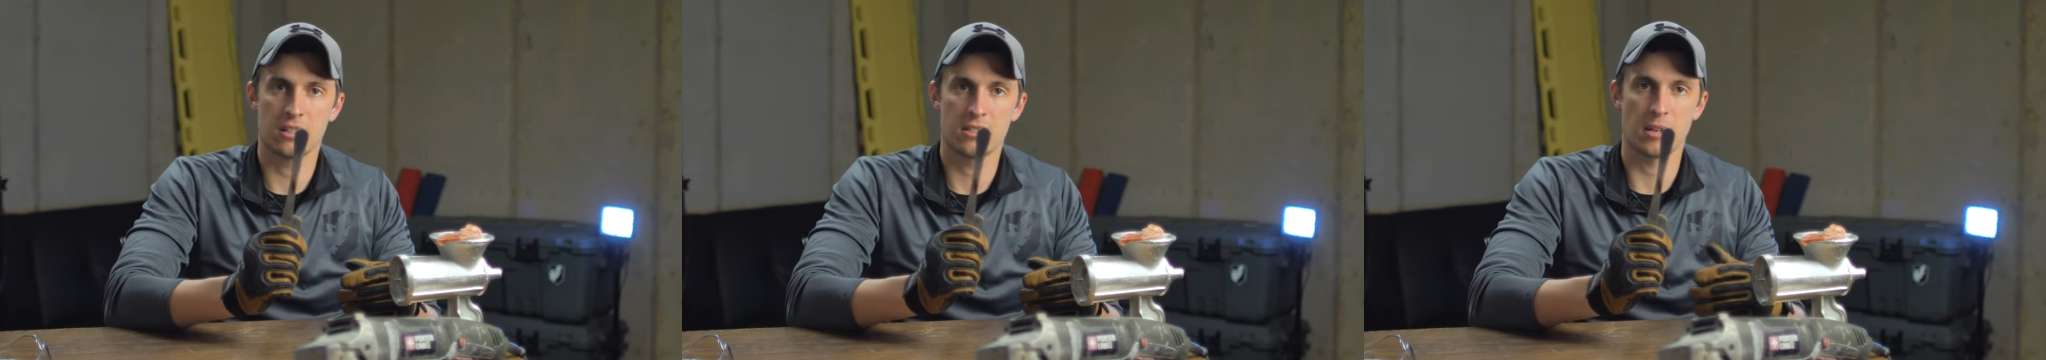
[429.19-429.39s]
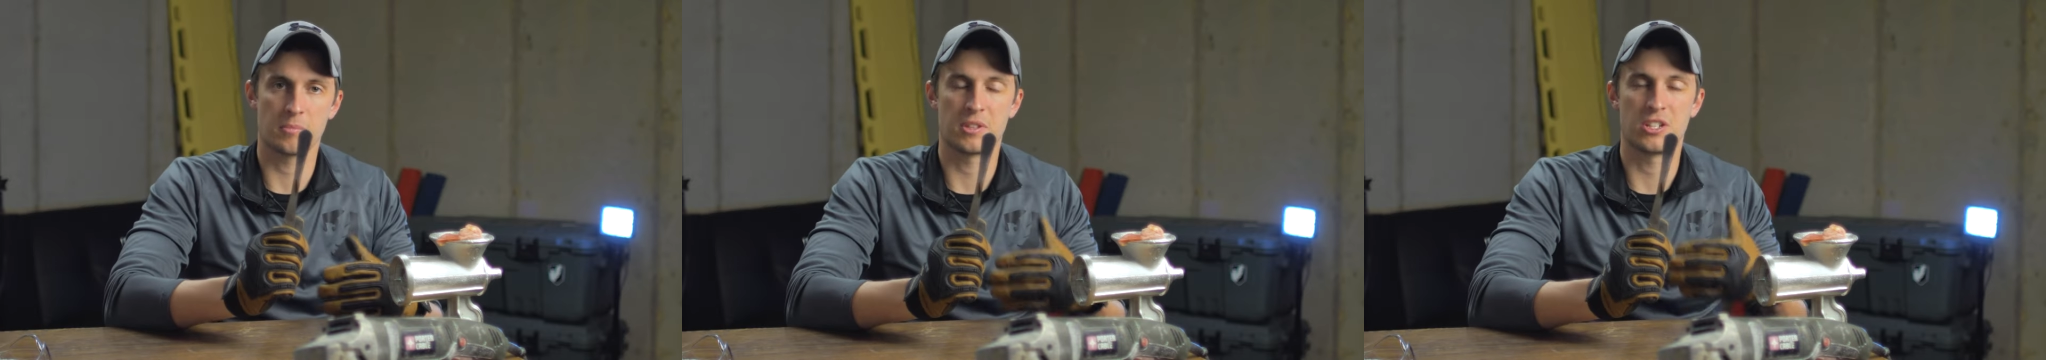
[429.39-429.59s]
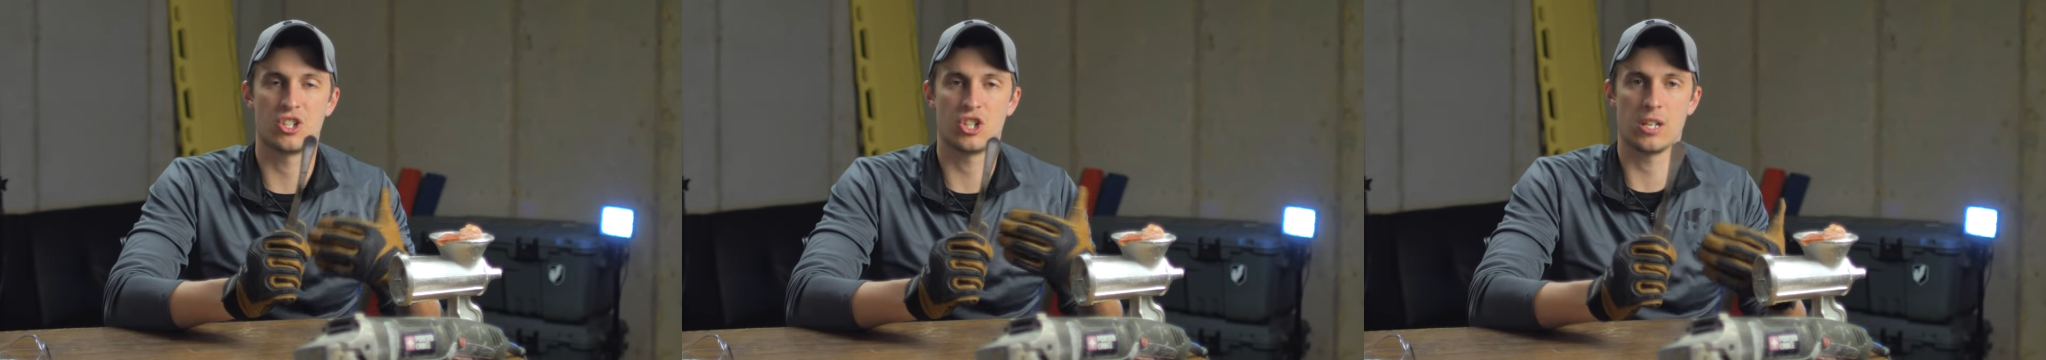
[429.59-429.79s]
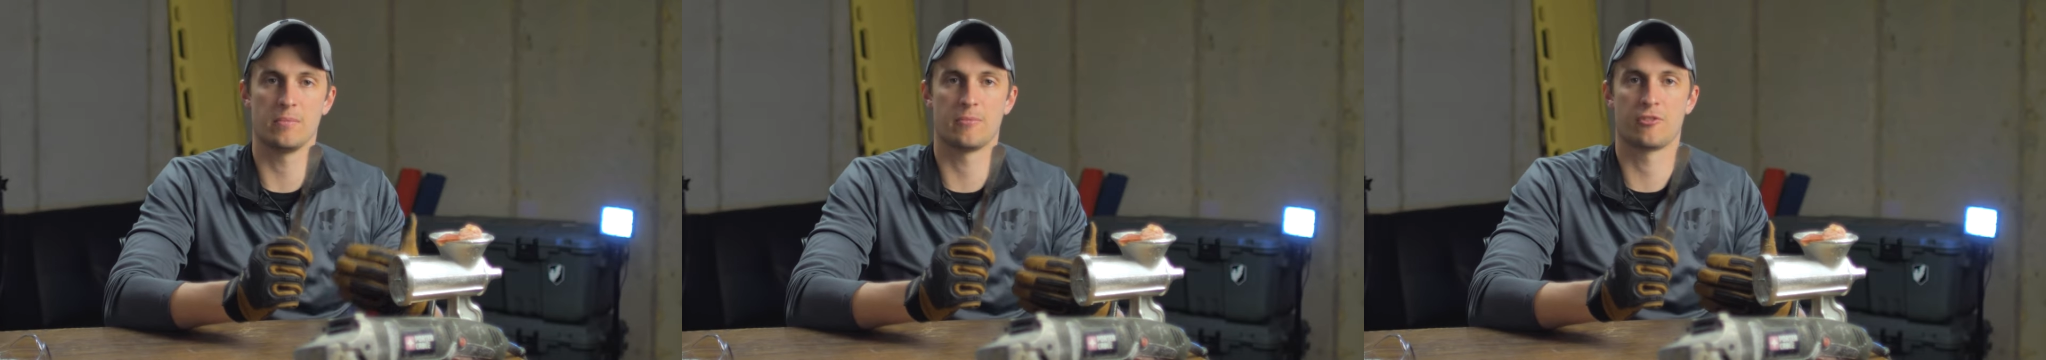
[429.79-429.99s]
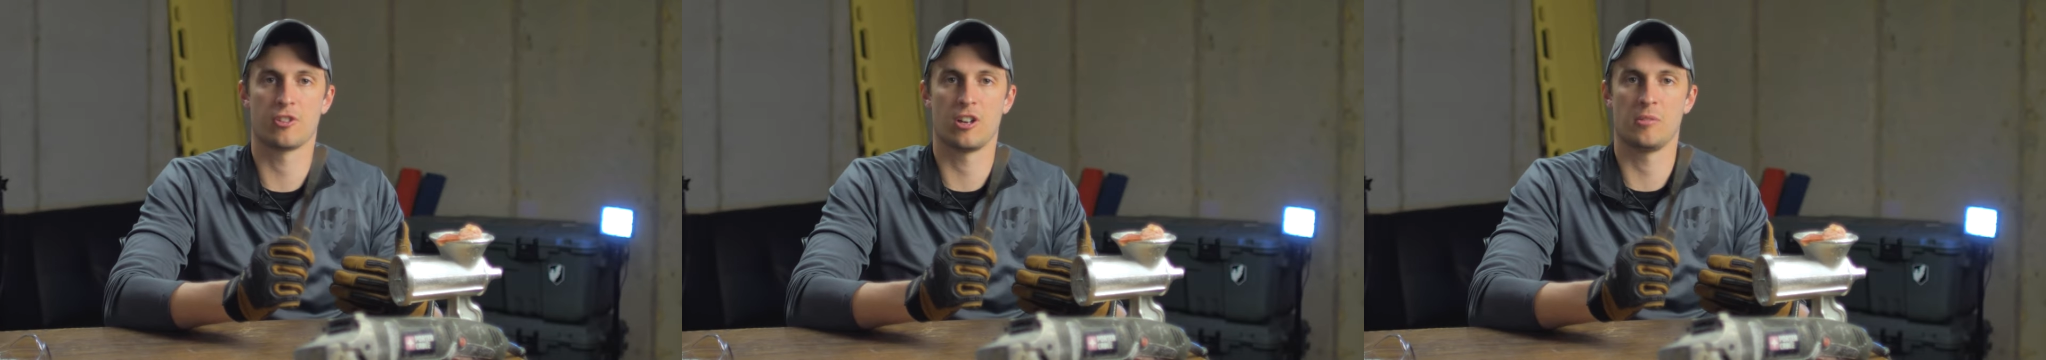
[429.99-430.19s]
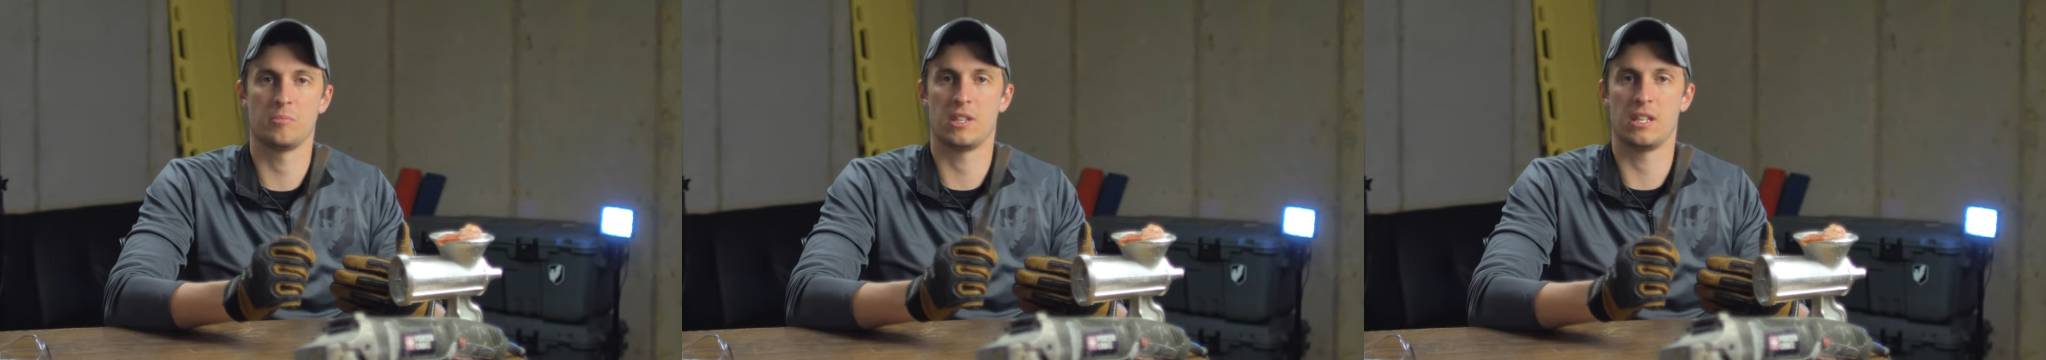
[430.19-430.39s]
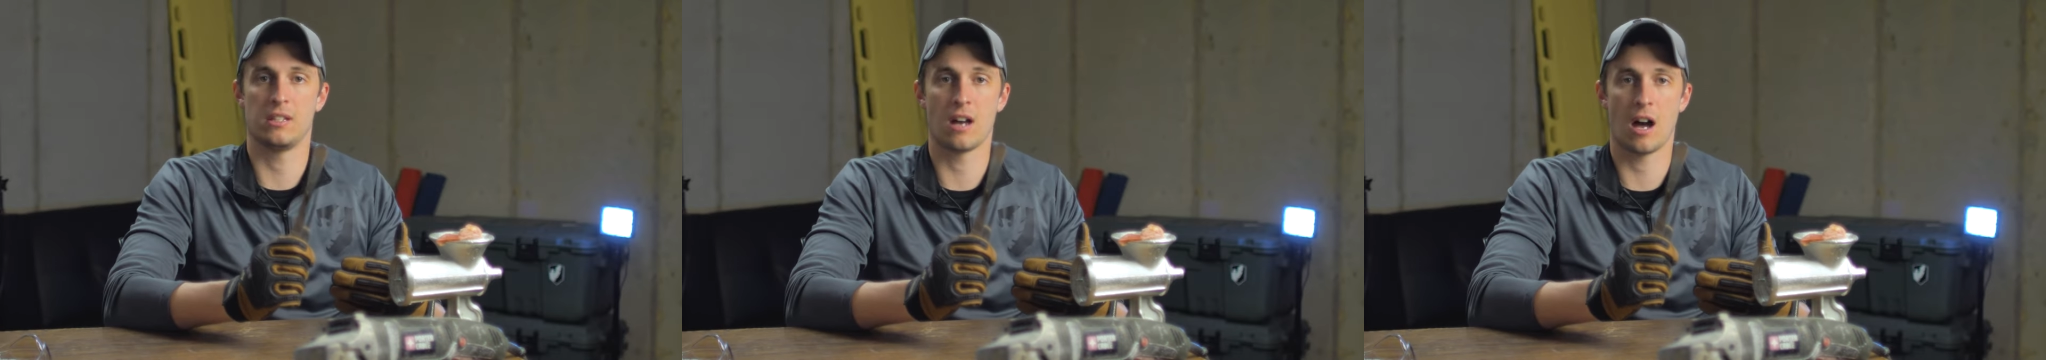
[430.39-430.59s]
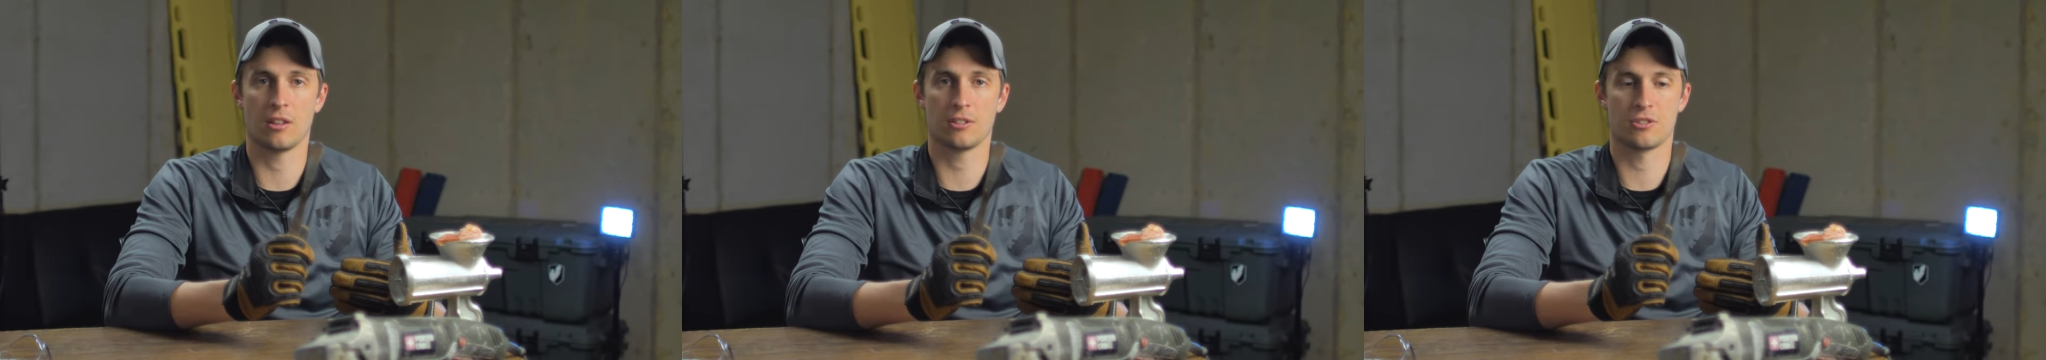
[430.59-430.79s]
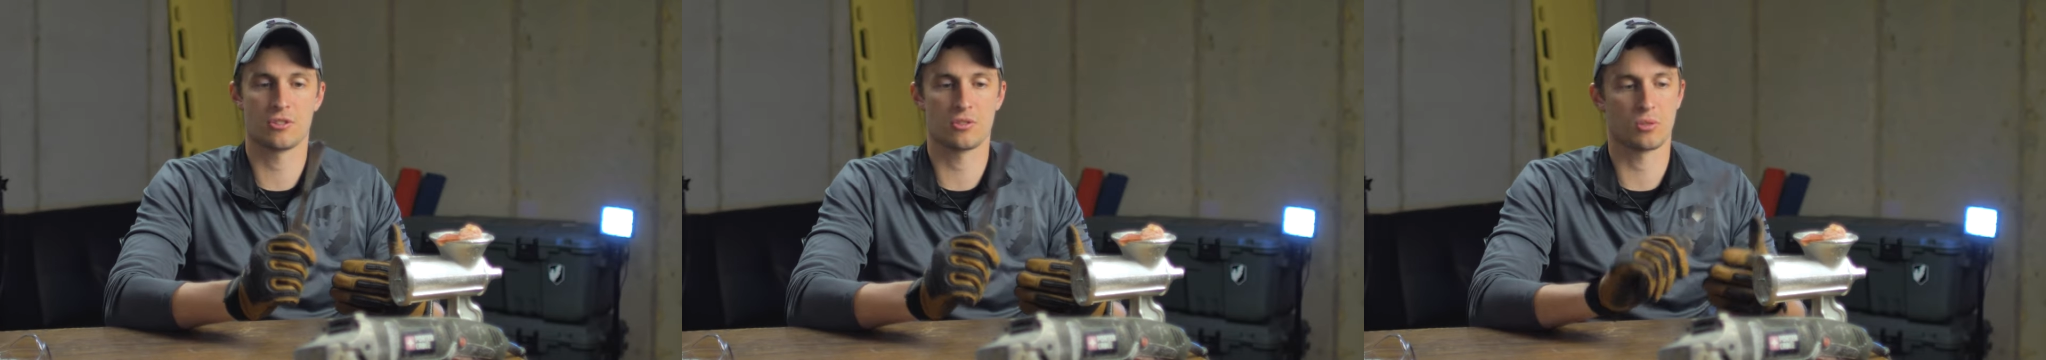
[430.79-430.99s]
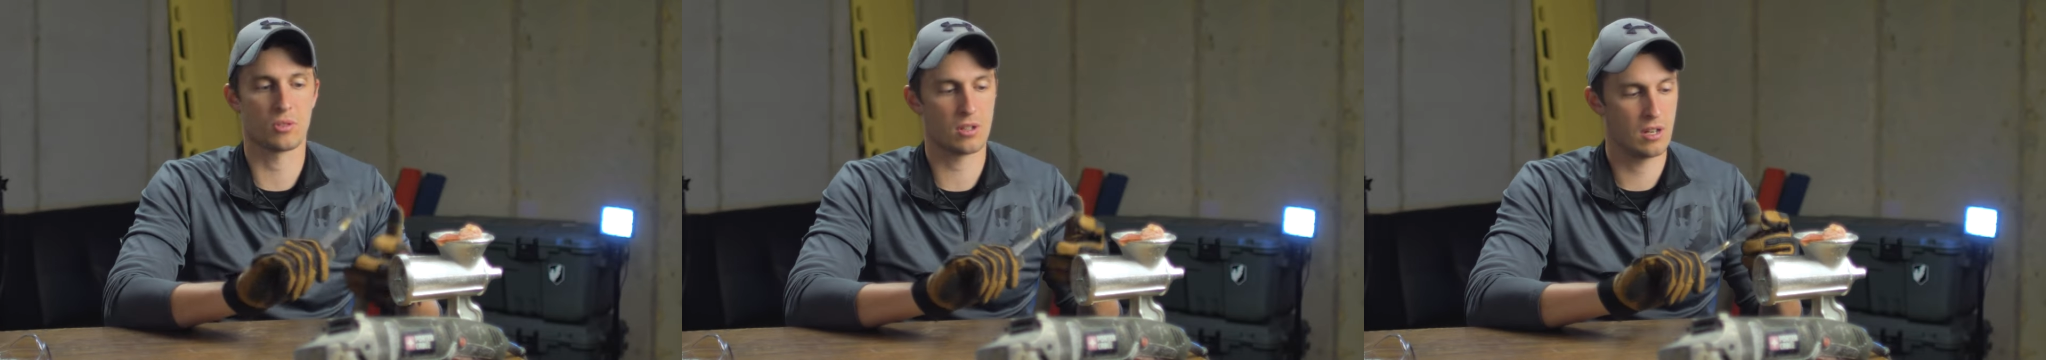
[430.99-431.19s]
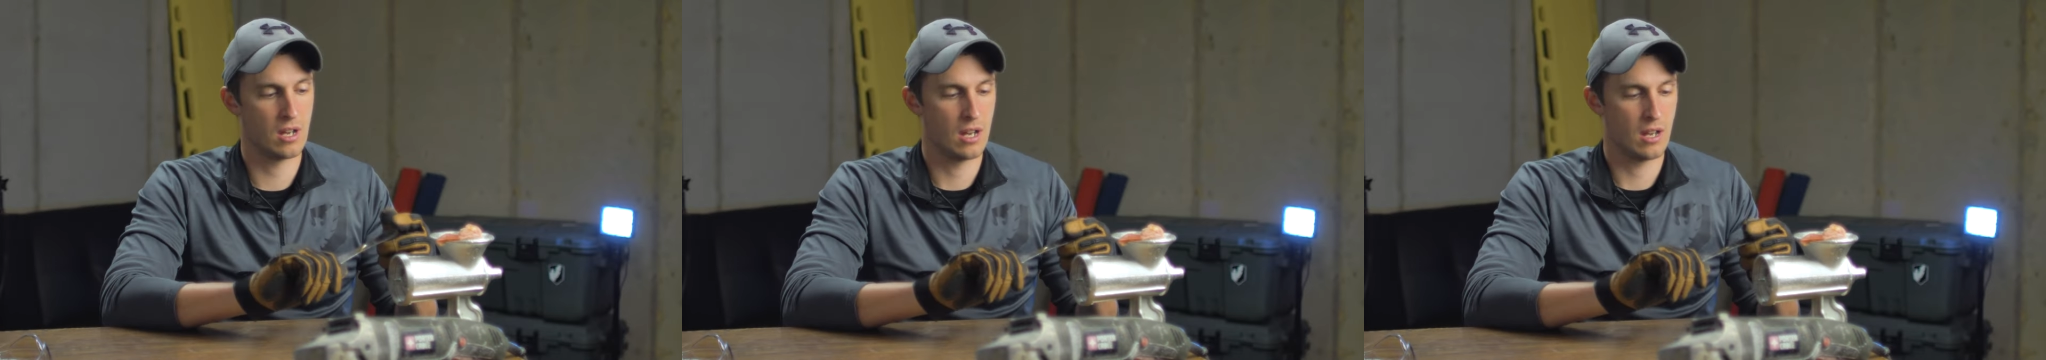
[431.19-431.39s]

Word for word: something cheap from the dollar store.